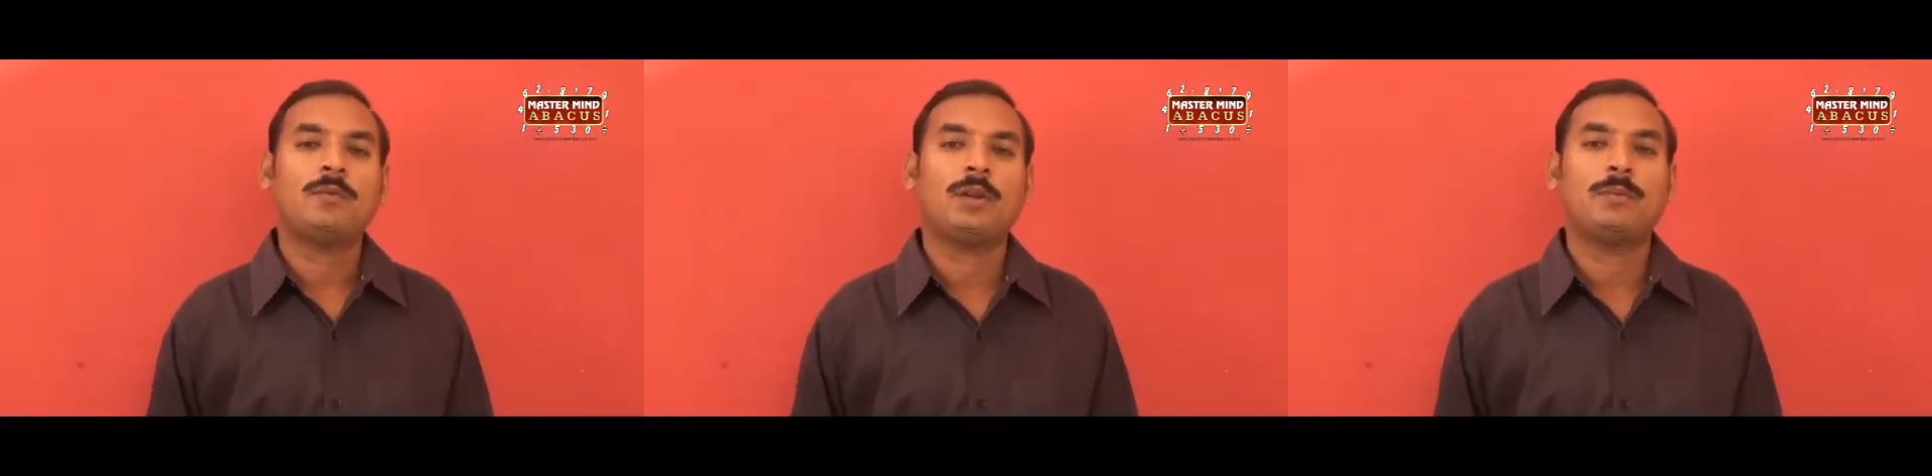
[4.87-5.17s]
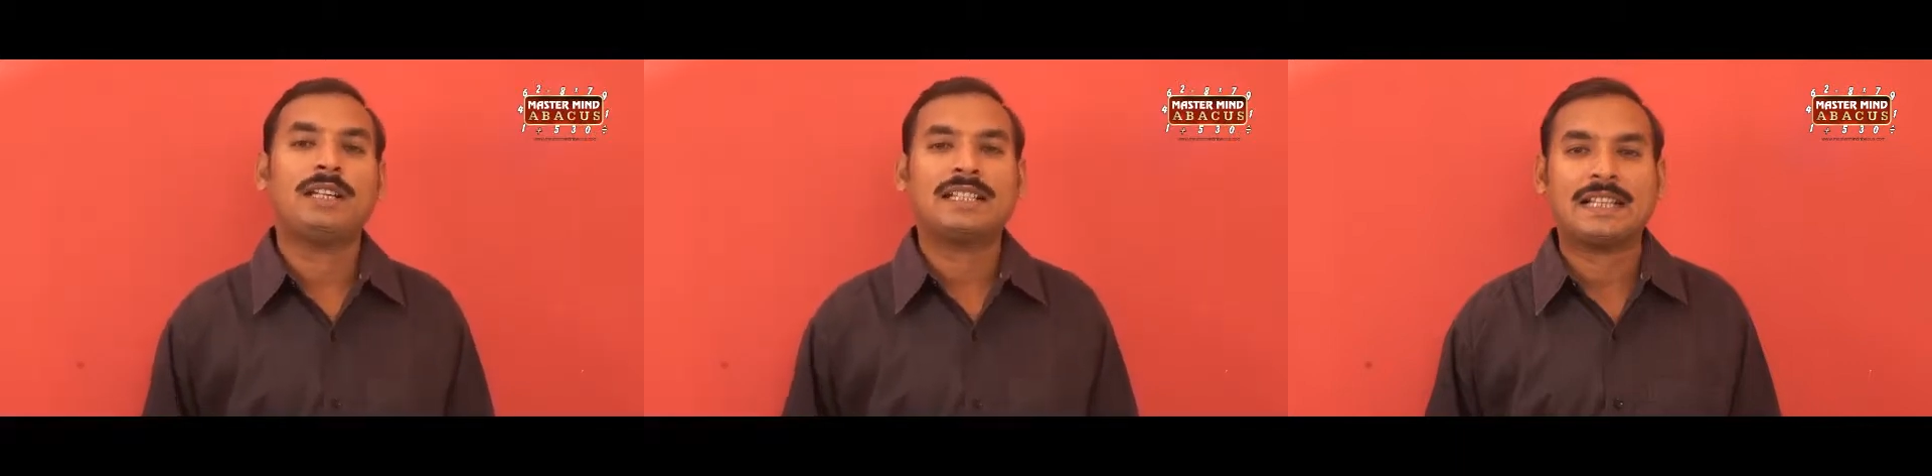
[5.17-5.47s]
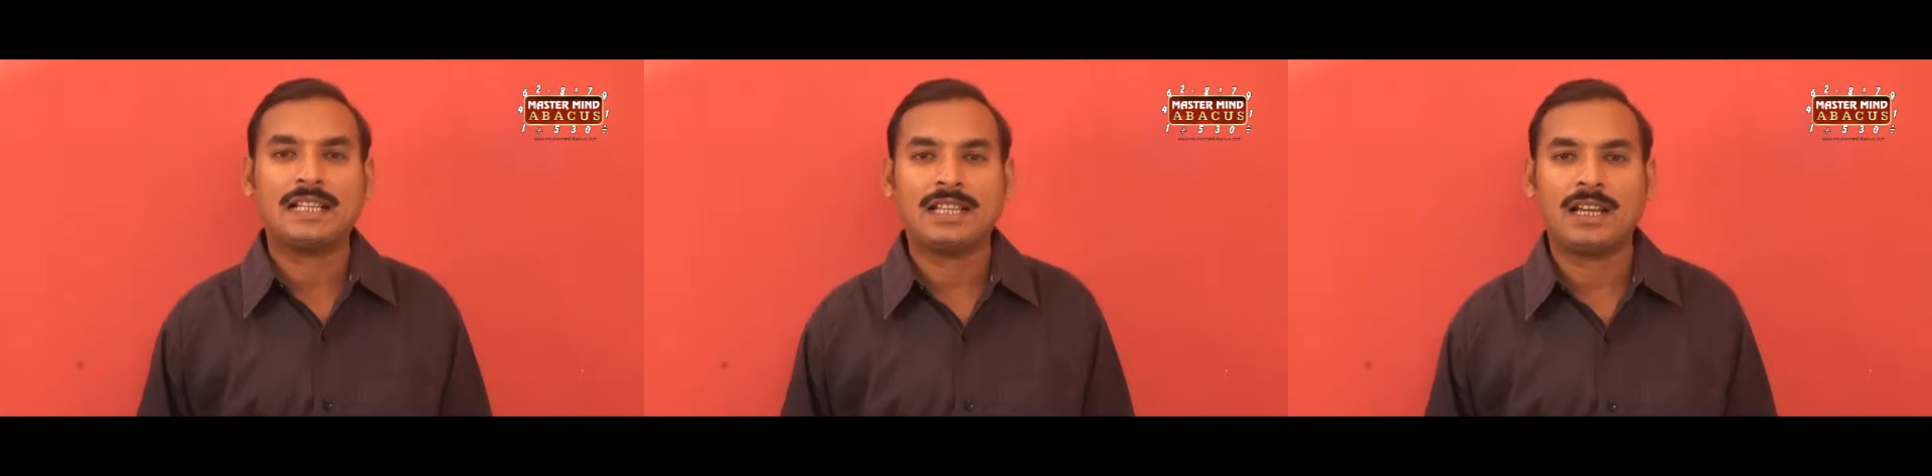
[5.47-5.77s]
we'll be
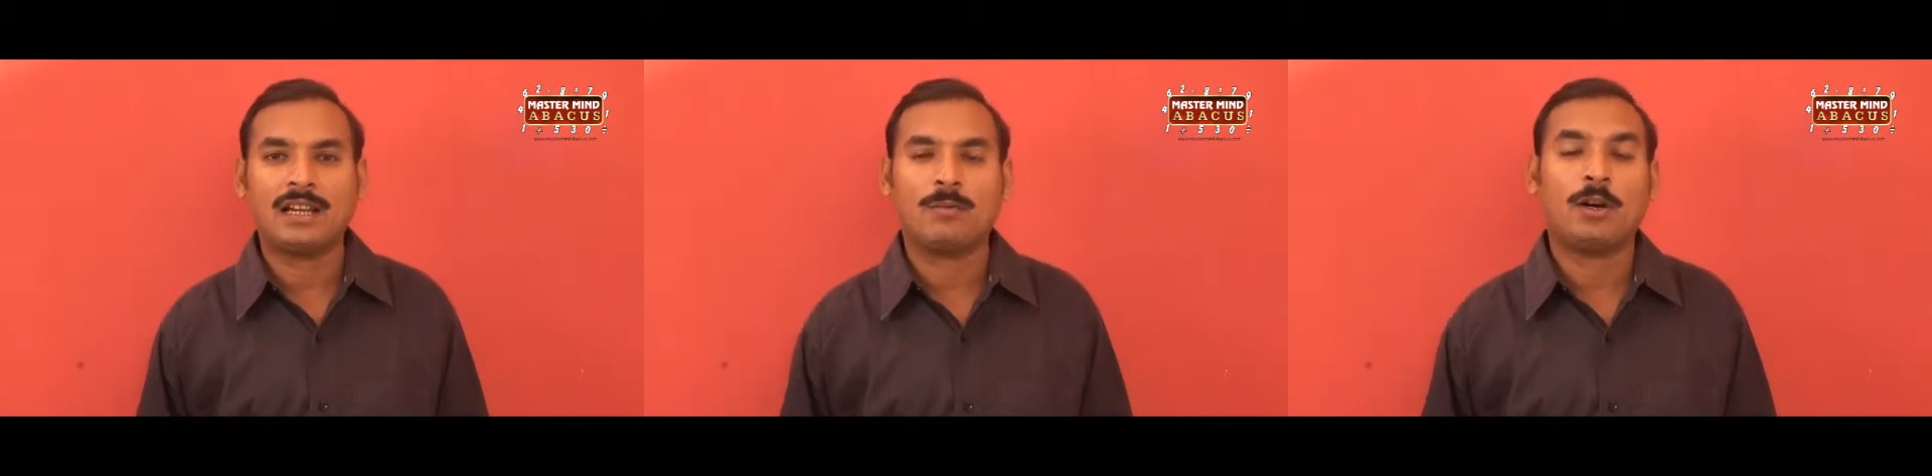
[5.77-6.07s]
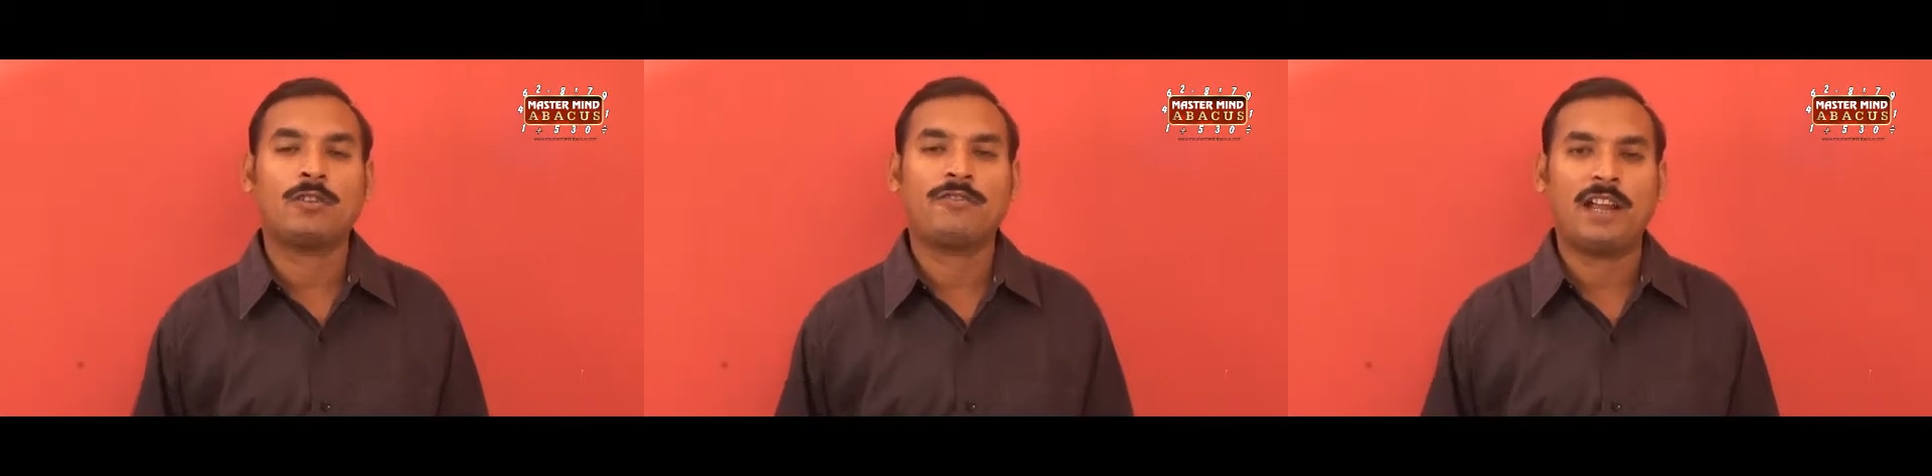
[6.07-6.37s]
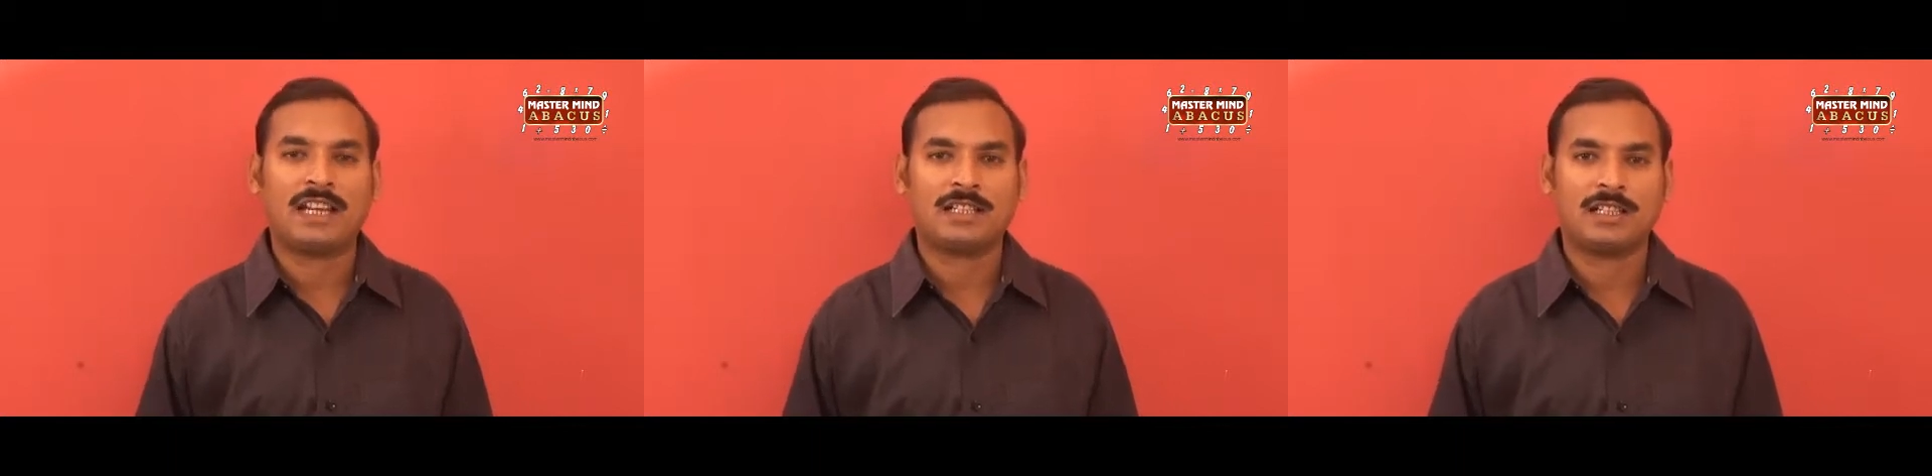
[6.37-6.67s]
discussing about
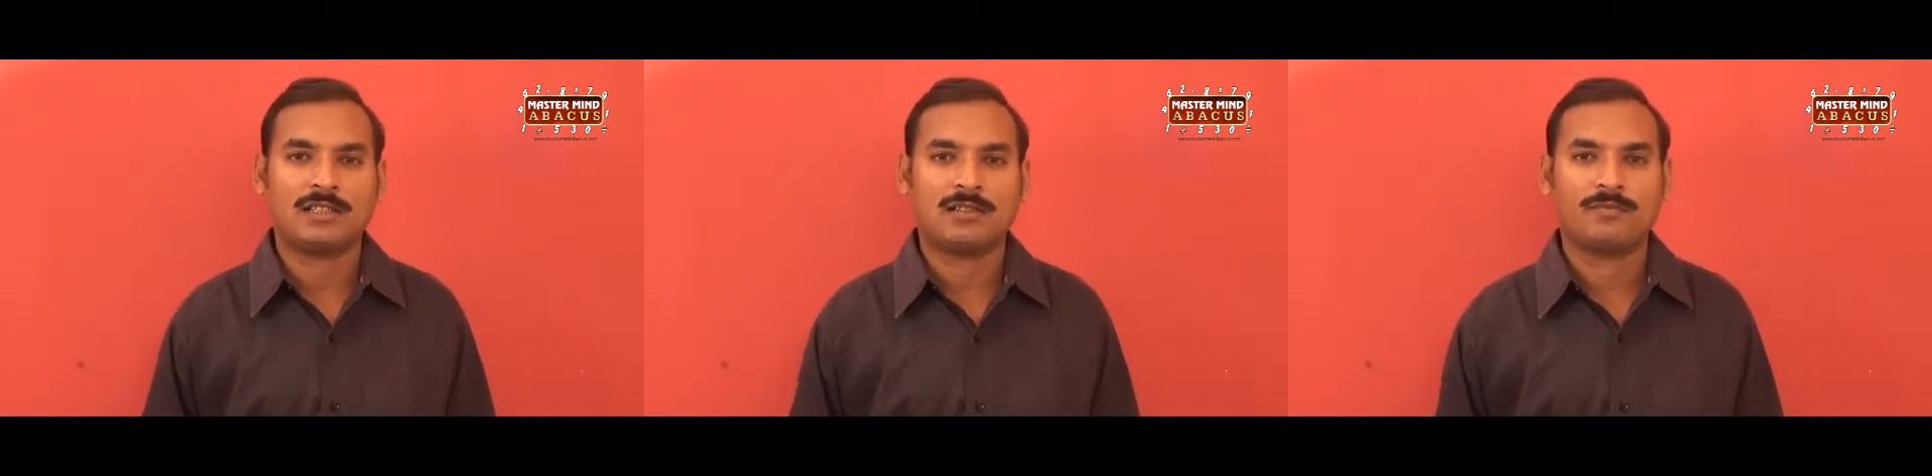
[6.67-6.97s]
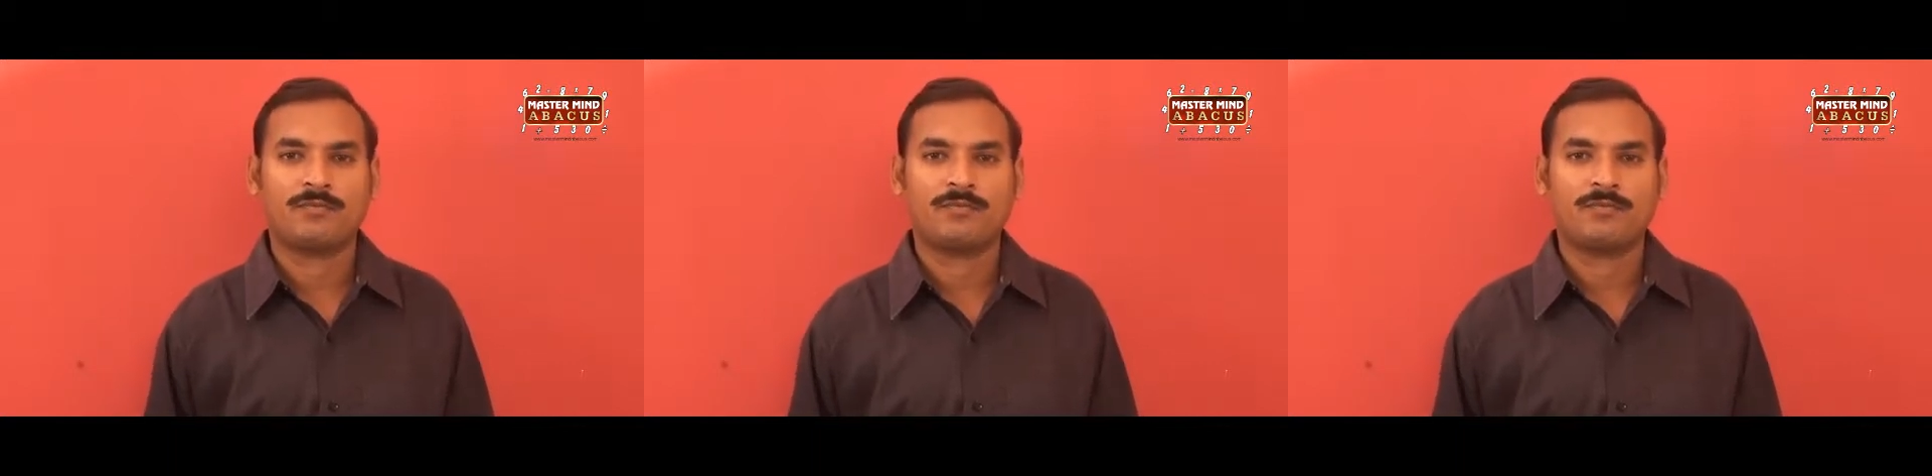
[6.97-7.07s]
flashcards.